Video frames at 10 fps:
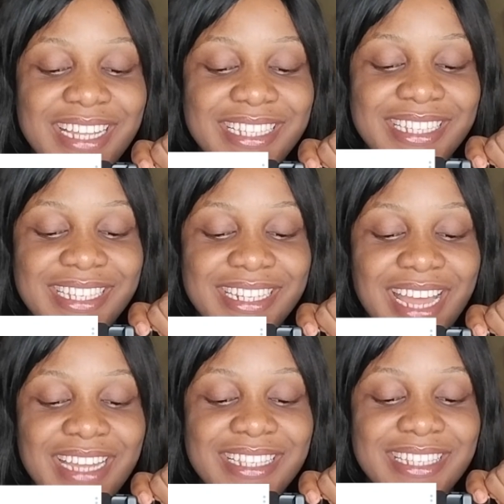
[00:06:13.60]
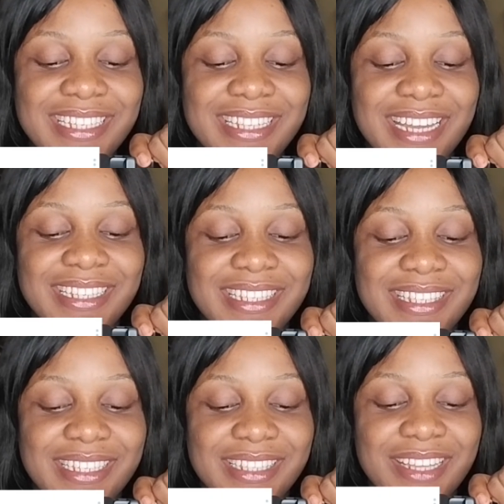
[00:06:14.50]
in the
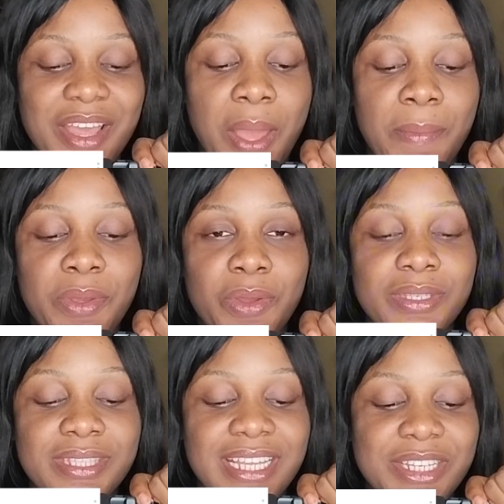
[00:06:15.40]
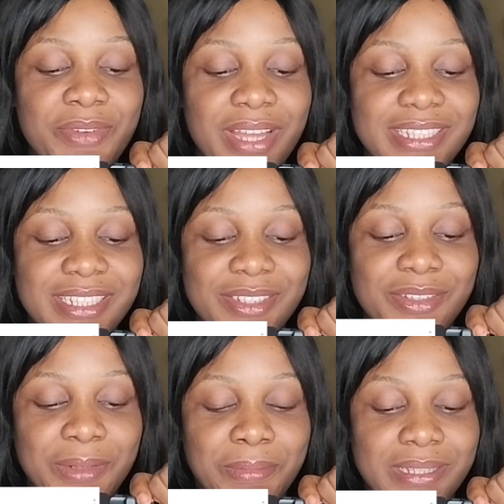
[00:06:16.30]
1996 because Nigeria did
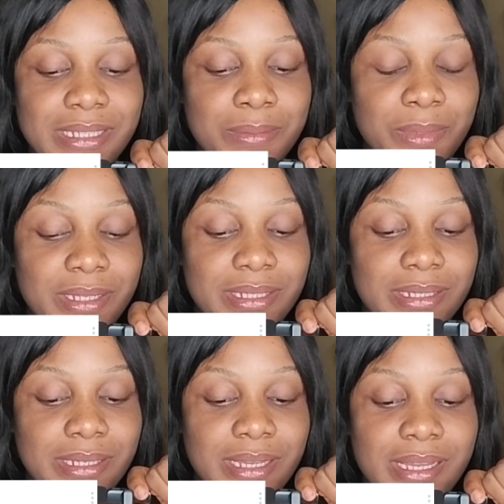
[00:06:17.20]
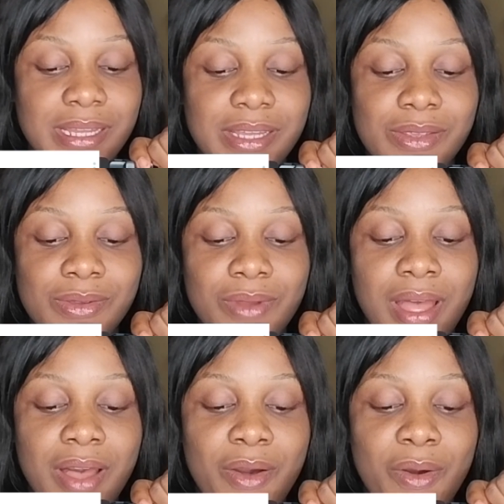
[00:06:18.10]
not participate, you
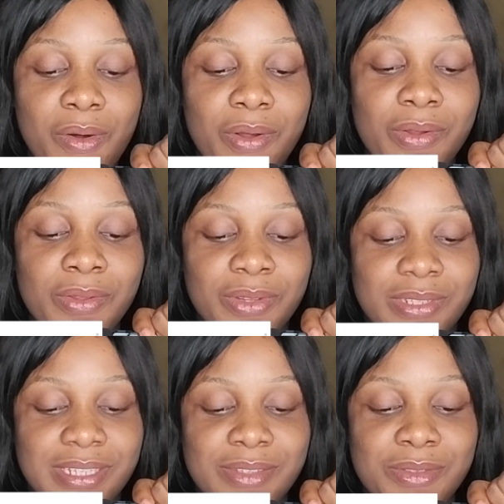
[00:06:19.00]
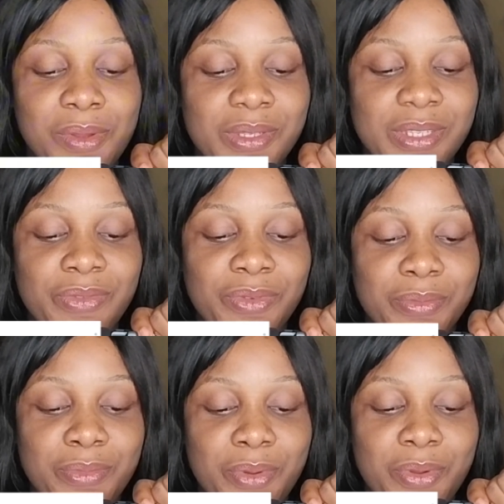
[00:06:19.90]
are all nothing to us in
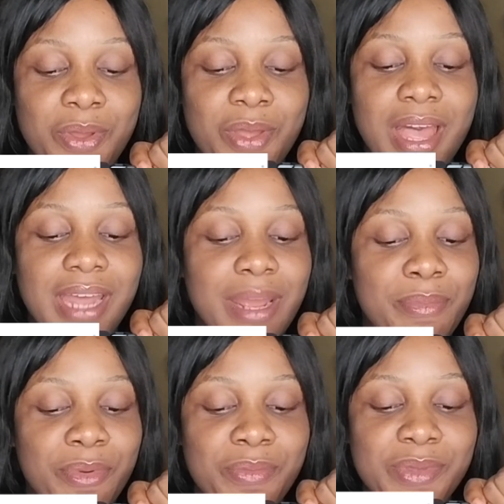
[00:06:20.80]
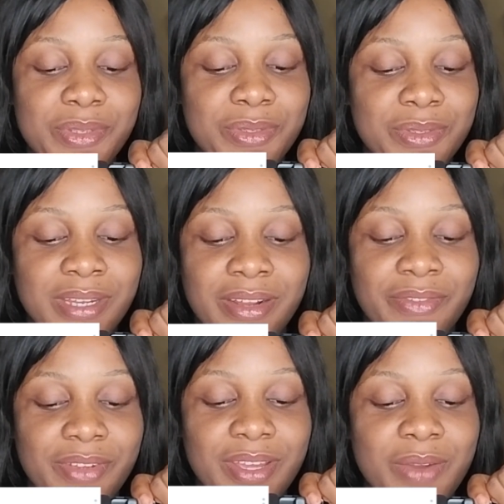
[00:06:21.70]
football, and I promise you, South
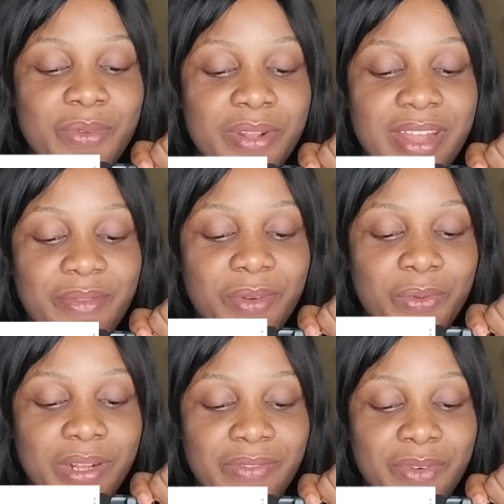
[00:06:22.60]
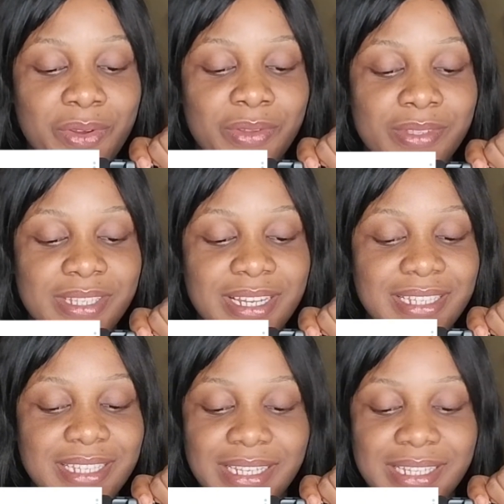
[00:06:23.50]
Africa will never win AFCON till
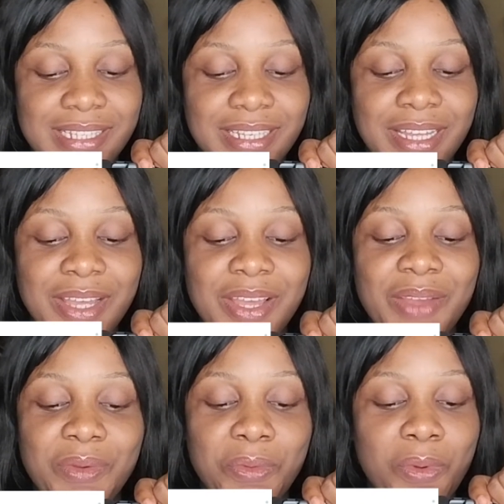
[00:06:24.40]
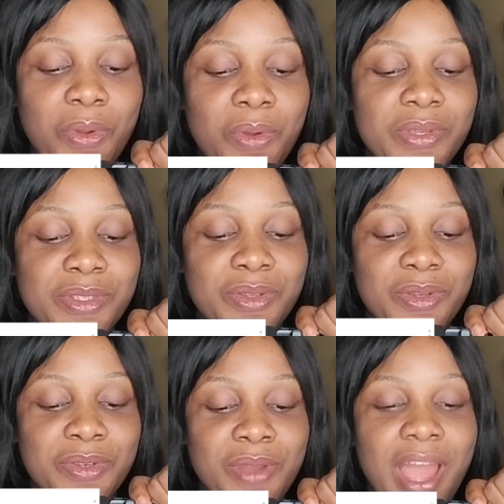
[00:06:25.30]
eternity. We will always
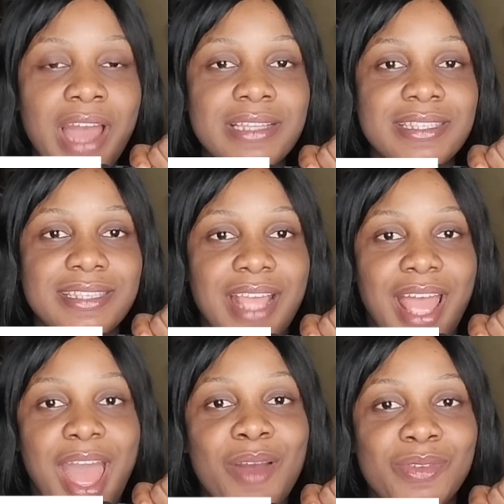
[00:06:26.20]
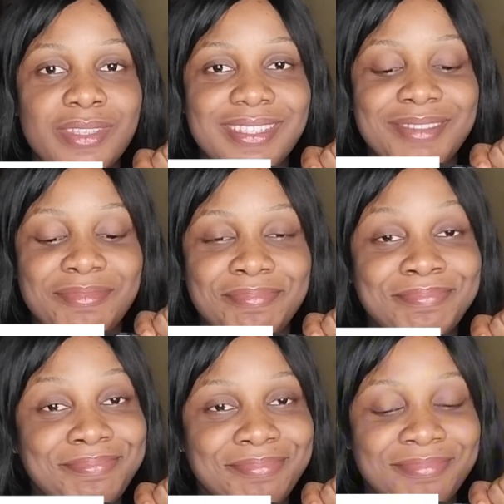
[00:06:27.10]
knock your ass out.
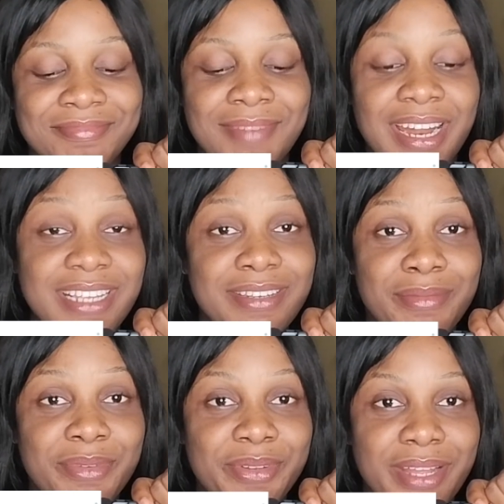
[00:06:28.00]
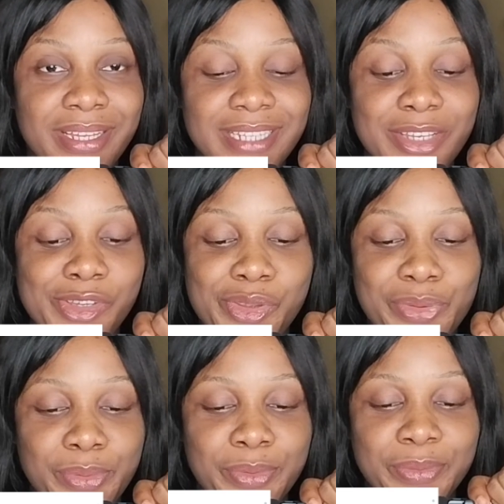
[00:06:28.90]
My Nigerian brother, thank
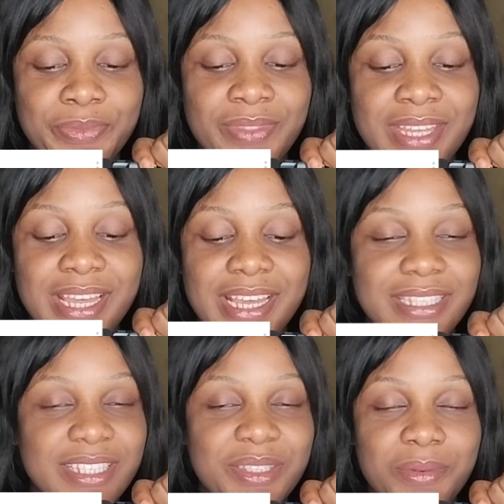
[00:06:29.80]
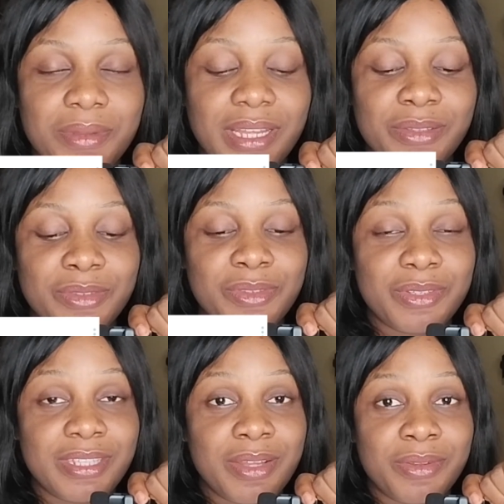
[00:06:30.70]
you. Since someone cannot
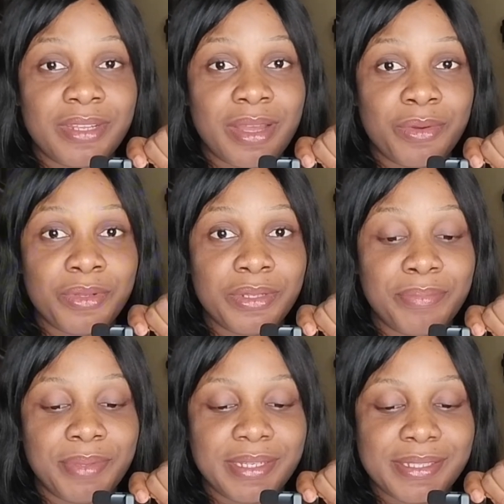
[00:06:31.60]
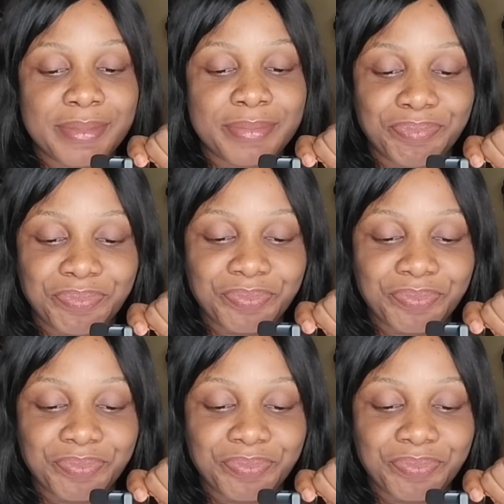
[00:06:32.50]
just stay on their own in peace.